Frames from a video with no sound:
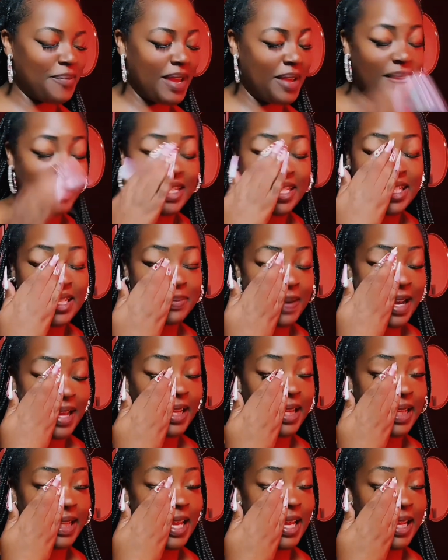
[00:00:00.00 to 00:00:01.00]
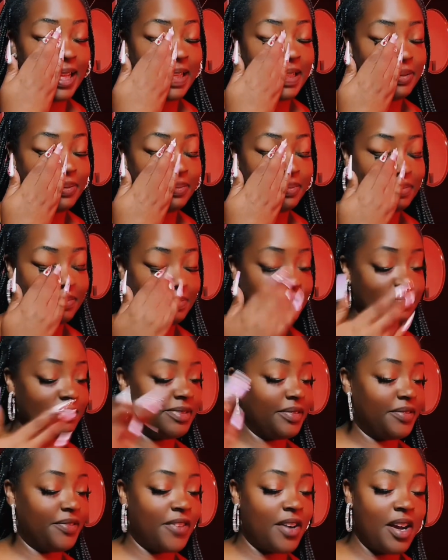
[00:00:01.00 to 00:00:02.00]
Maybe just somebody like
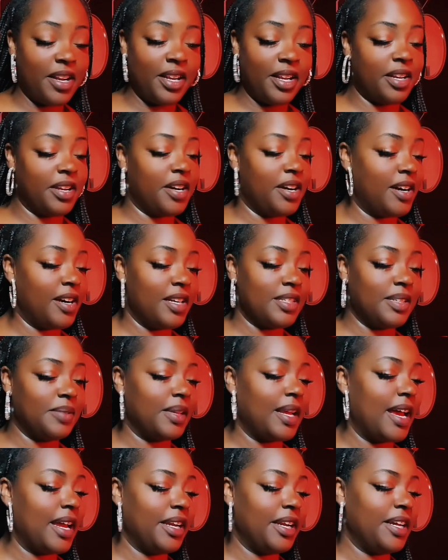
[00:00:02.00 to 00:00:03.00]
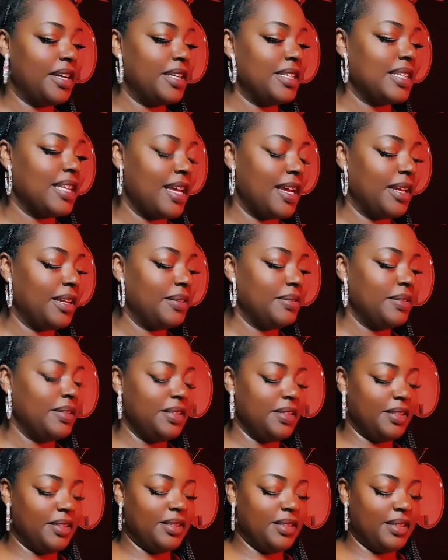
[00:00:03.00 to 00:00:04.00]
farted in the car or something. I don't know. It's like
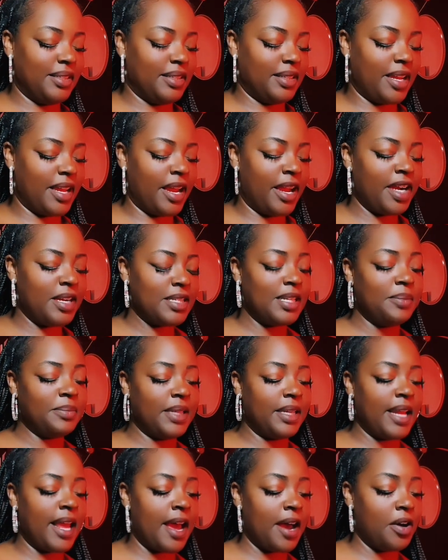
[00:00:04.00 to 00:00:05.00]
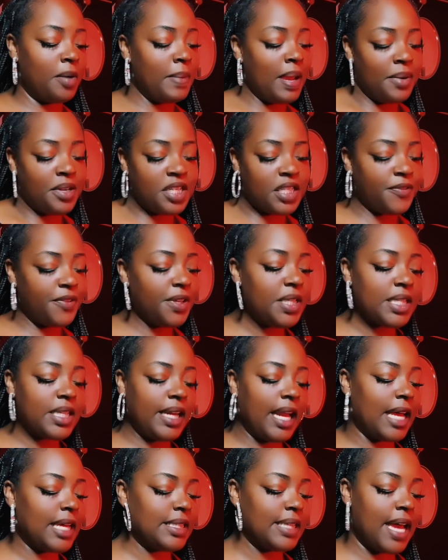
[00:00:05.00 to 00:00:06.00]
air something out, or maybe it just feels
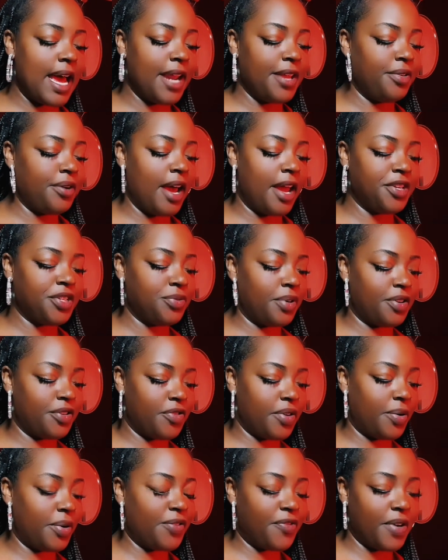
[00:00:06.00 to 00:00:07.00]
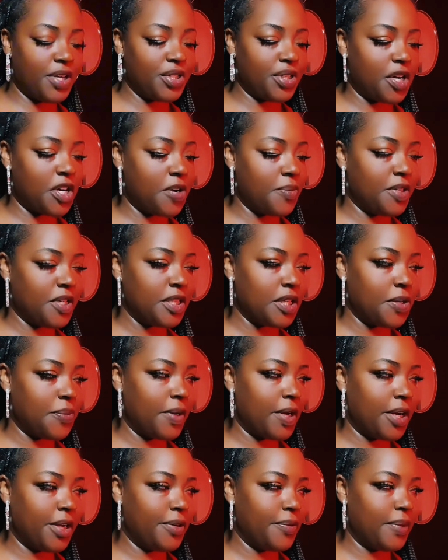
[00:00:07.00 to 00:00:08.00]
good outside and you kind of just want to refresh your home and just
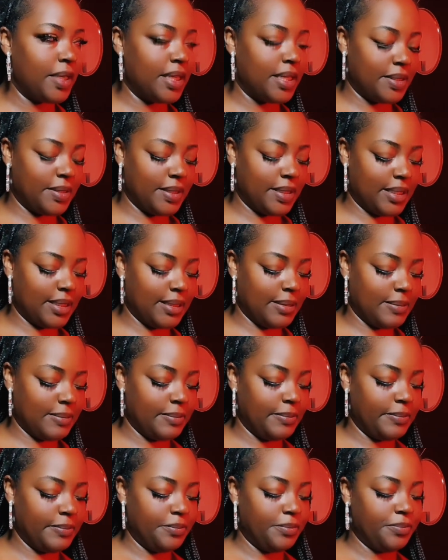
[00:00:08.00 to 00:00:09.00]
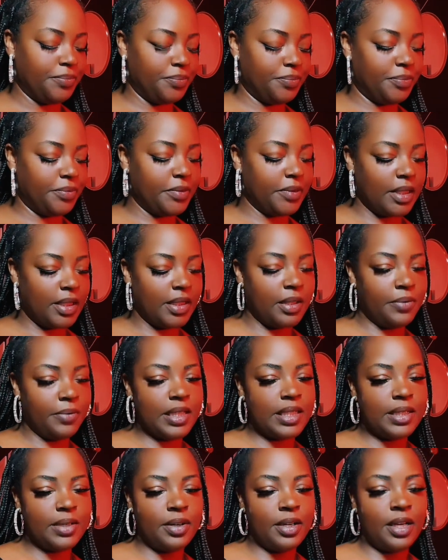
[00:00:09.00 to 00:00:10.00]
open all your windows.
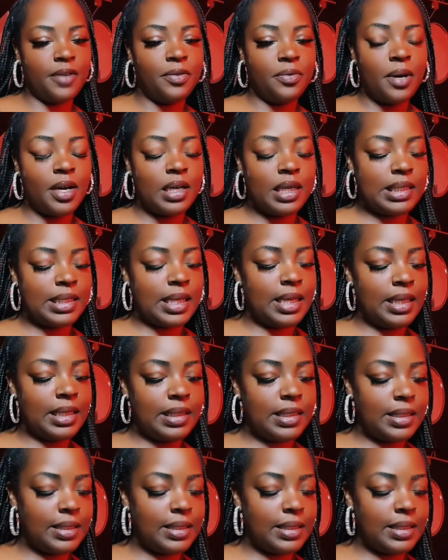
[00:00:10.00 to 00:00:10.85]
What's going on, water signs?